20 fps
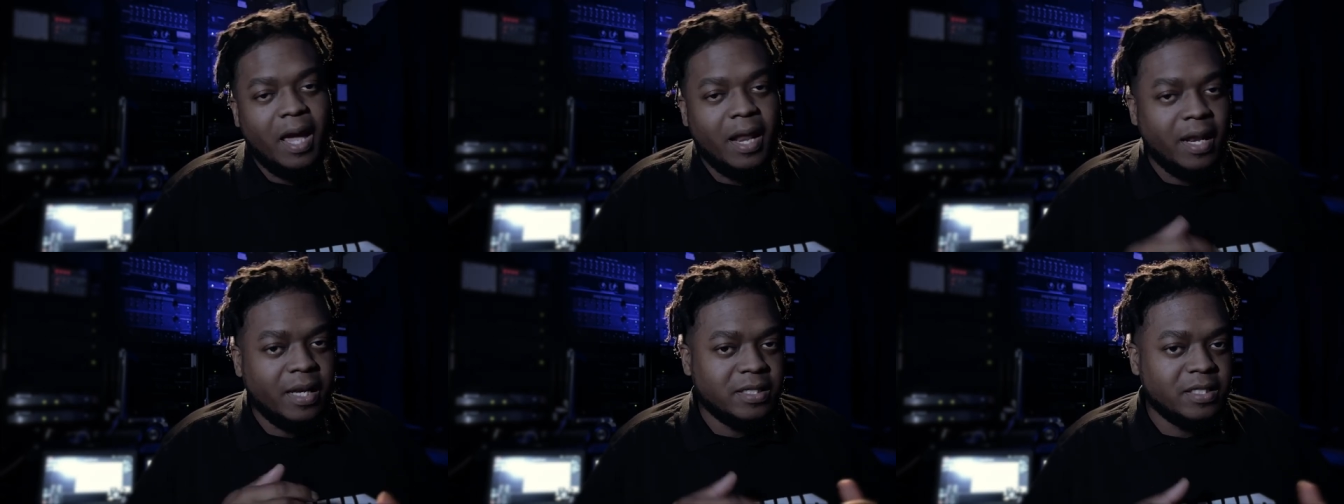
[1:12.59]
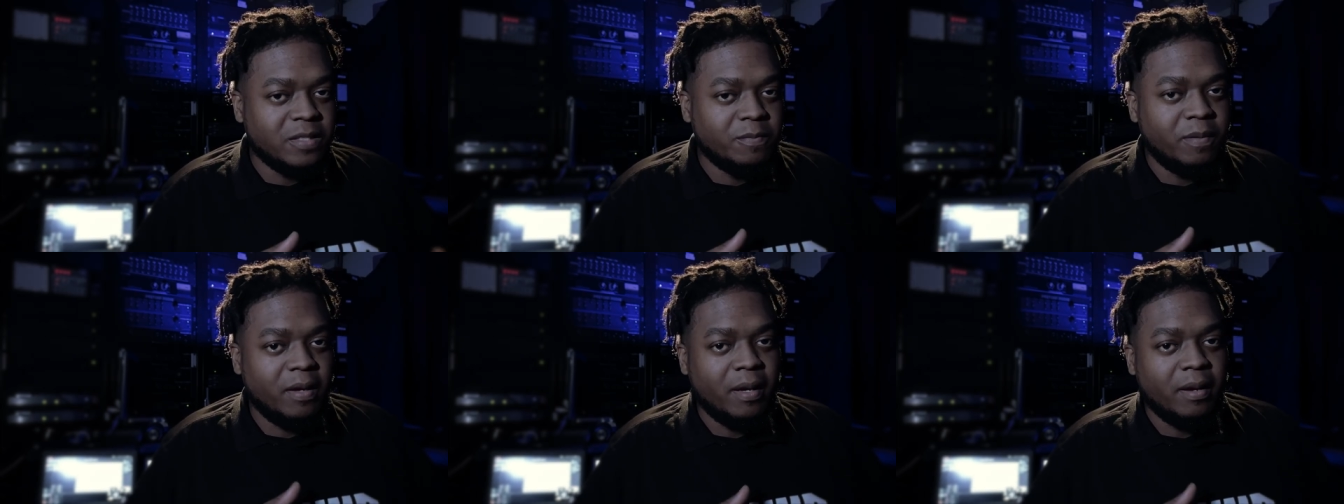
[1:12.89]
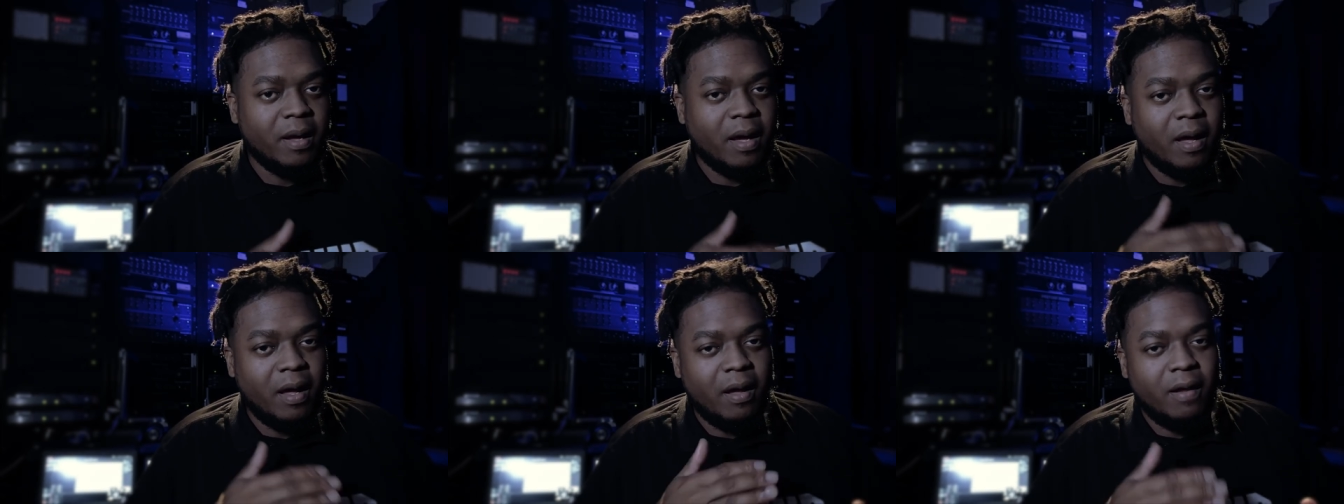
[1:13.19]
and there's just
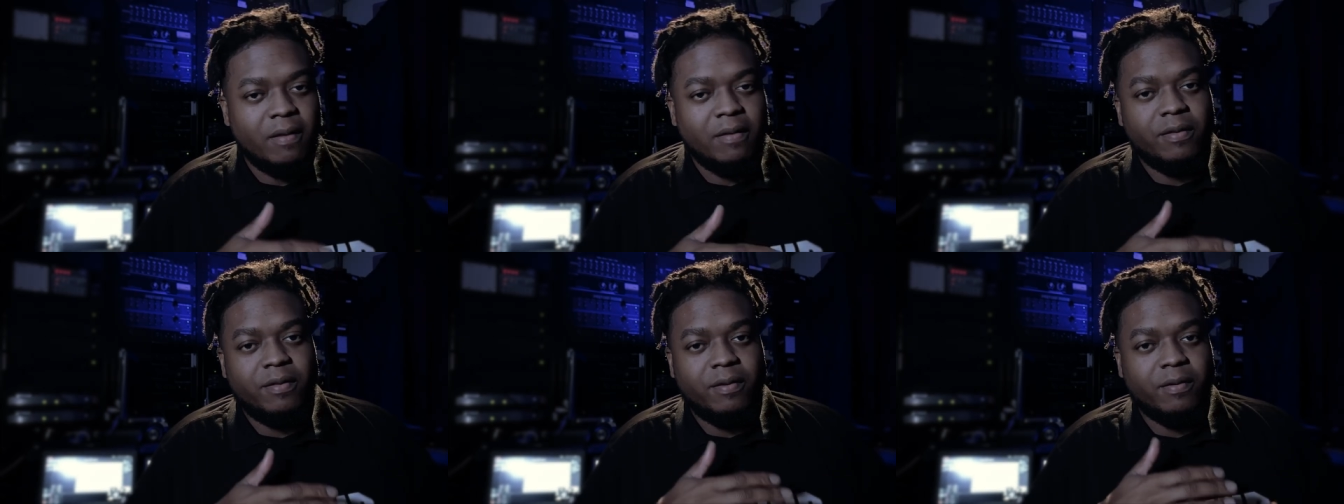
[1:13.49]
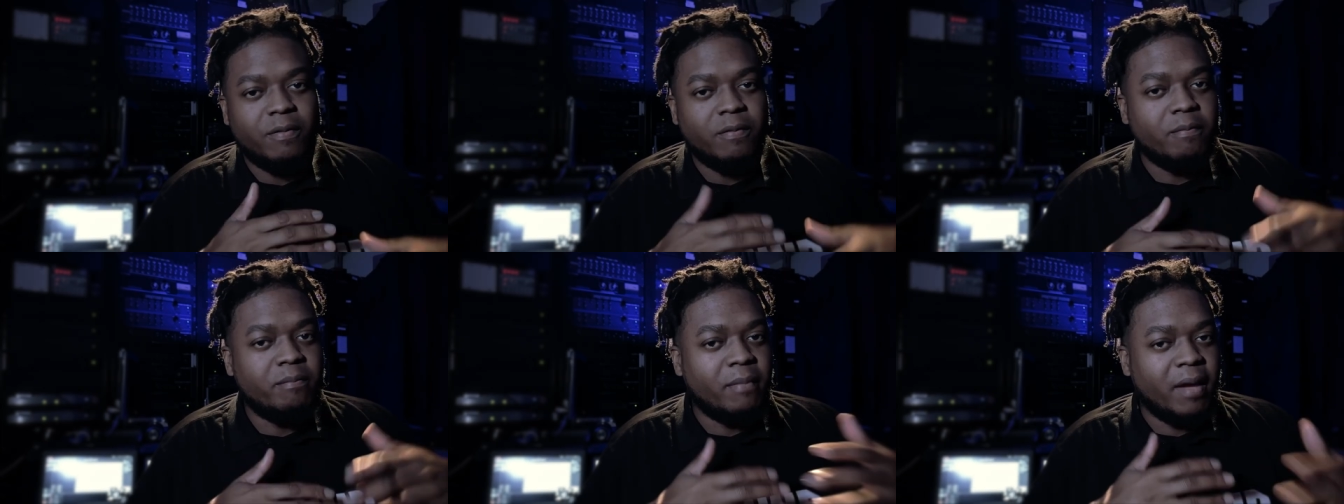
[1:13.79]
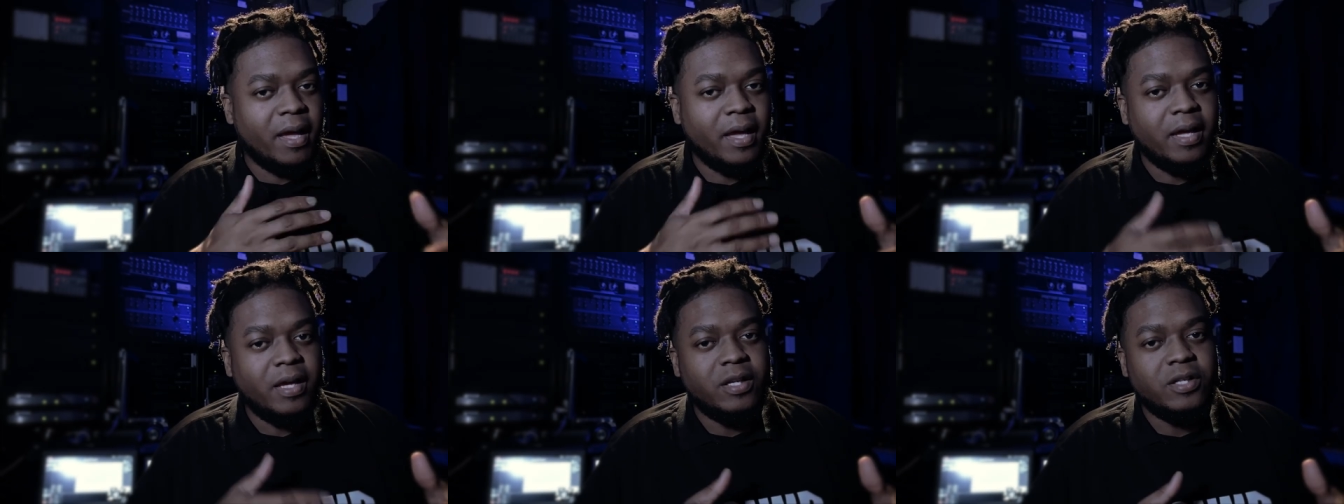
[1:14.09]
been other
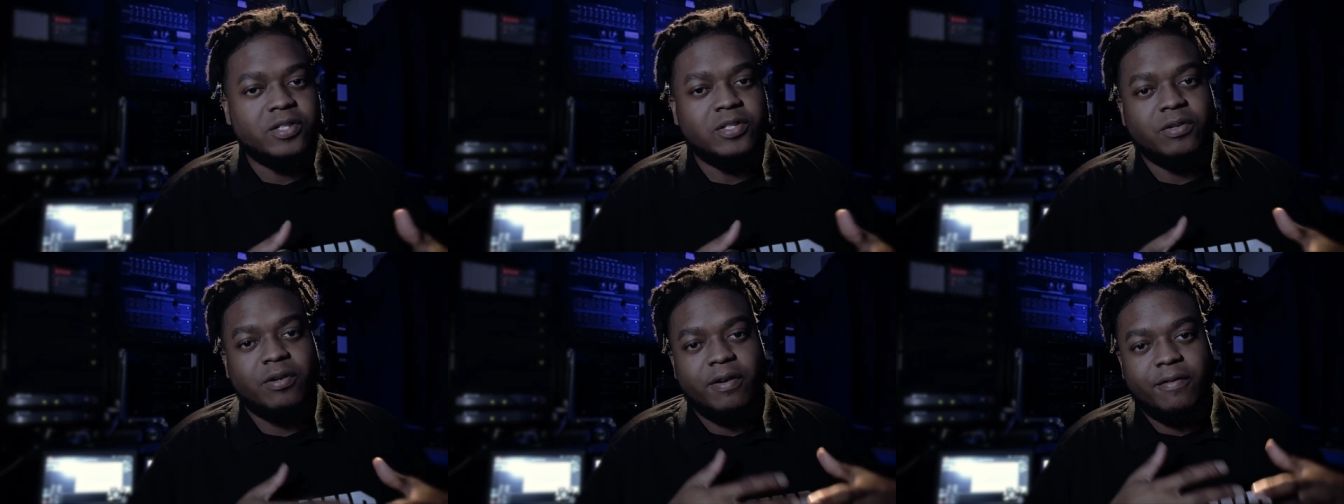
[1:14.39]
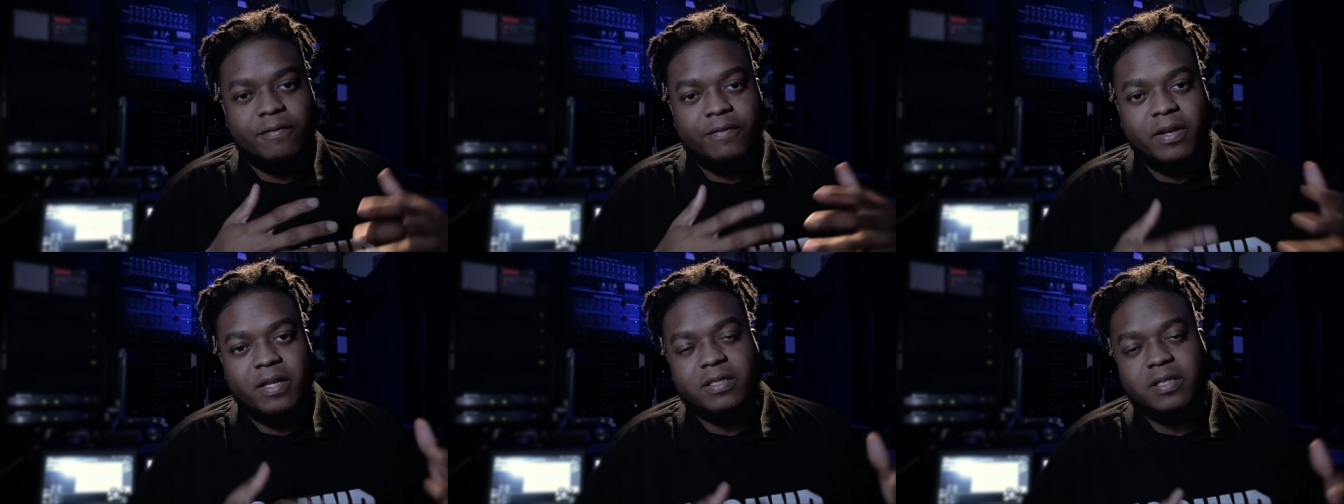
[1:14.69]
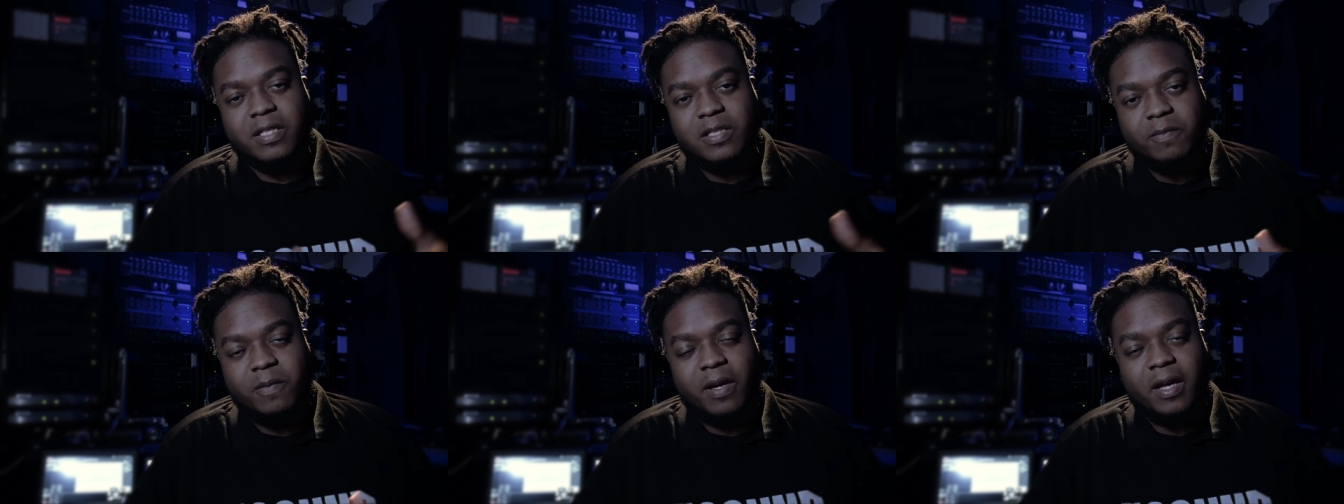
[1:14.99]
major events
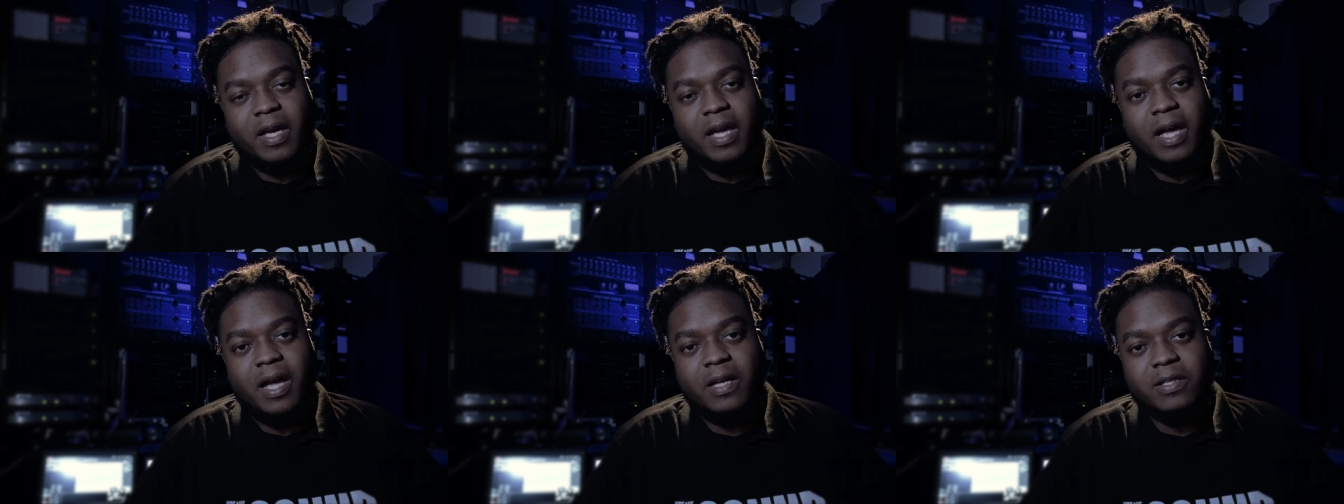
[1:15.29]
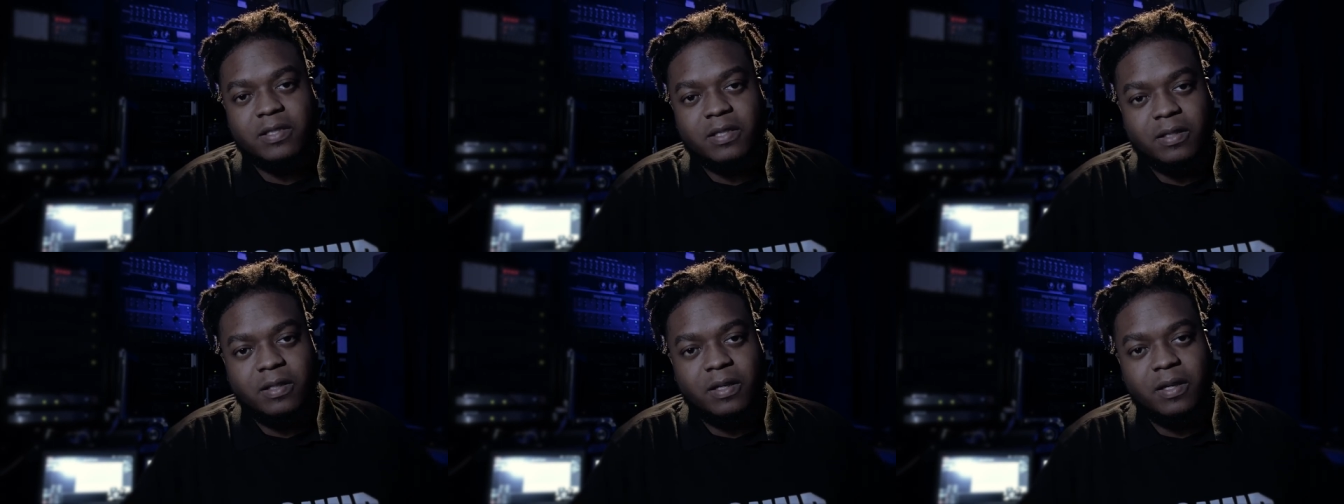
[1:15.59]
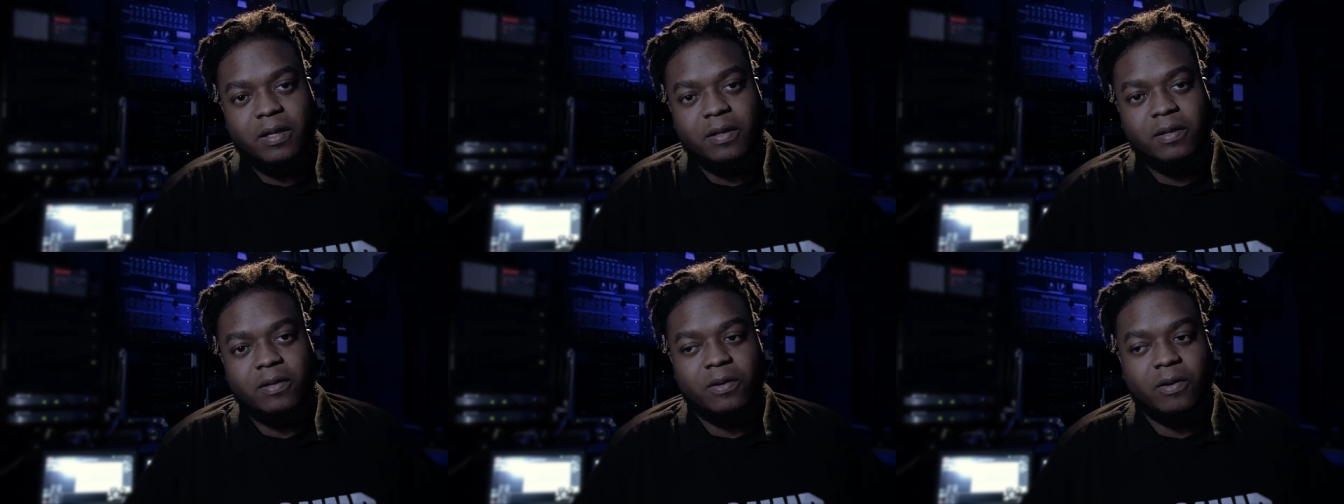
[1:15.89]
that's been canceling.